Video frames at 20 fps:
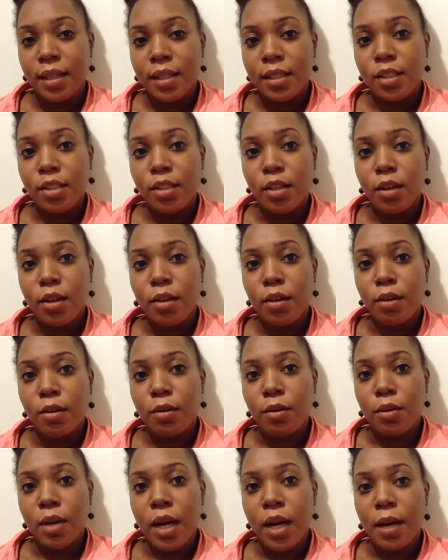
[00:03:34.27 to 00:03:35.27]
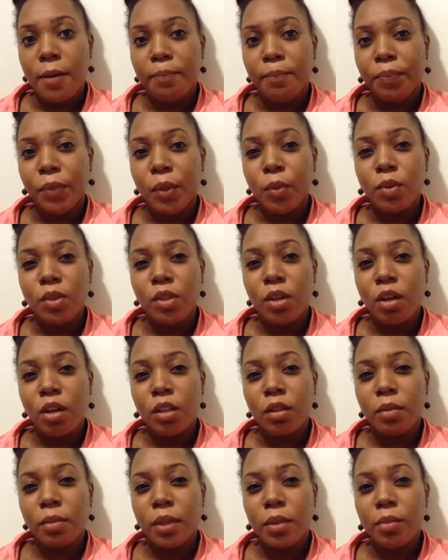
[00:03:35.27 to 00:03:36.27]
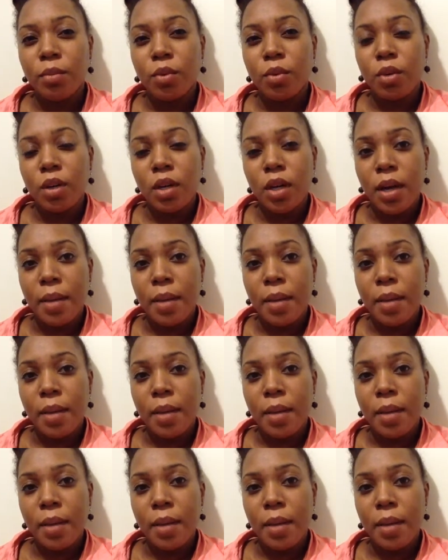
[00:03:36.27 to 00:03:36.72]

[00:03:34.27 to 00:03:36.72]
So we'll talk a little bit more